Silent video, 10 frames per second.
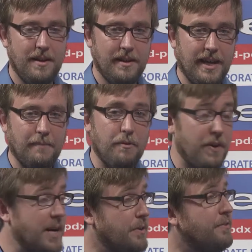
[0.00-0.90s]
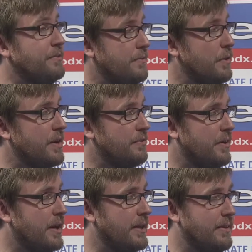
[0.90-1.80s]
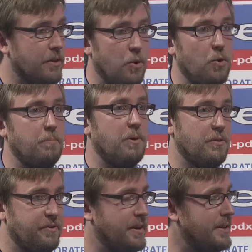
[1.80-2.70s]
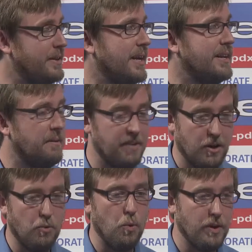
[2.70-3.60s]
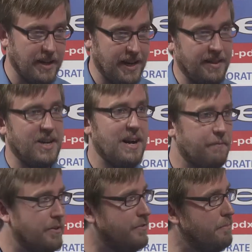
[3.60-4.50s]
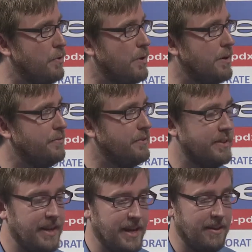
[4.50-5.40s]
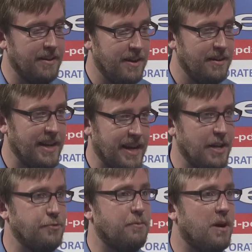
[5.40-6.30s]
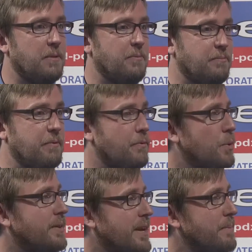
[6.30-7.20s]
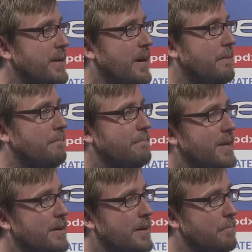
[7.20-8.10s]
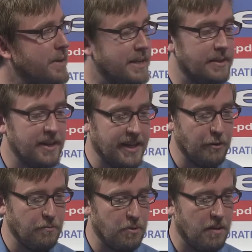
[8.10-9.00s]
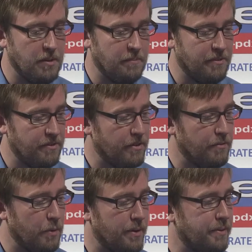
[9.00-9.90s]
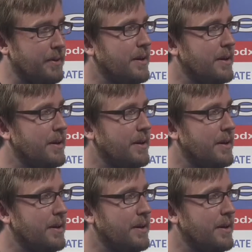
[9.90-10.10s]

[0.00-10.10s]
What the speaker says: getting providers to focus on the whole person, getting them to coordinate their efforts more so that they catch problems before they become big acute problems and so forth.